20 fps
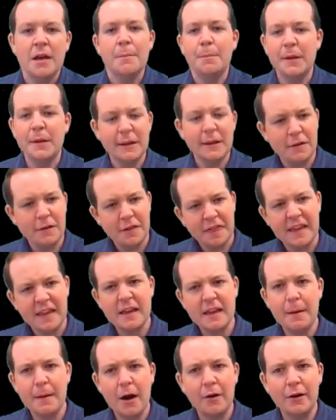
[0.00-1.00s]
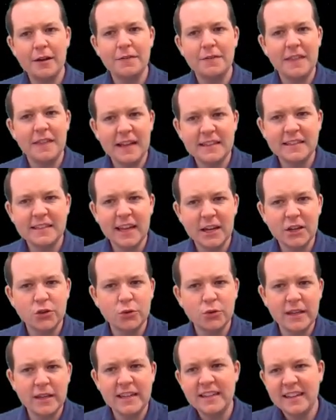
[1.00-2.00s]
But if you think about it, that's
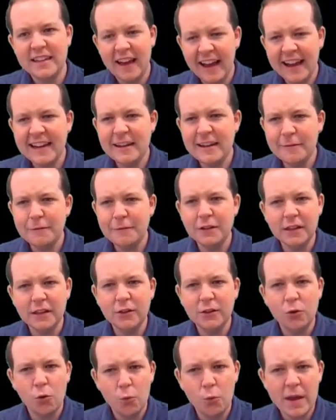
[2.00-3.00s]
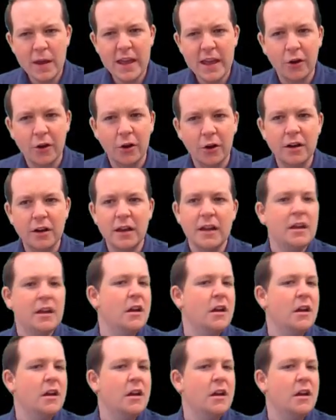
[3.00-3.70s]
actually kind of a little weird,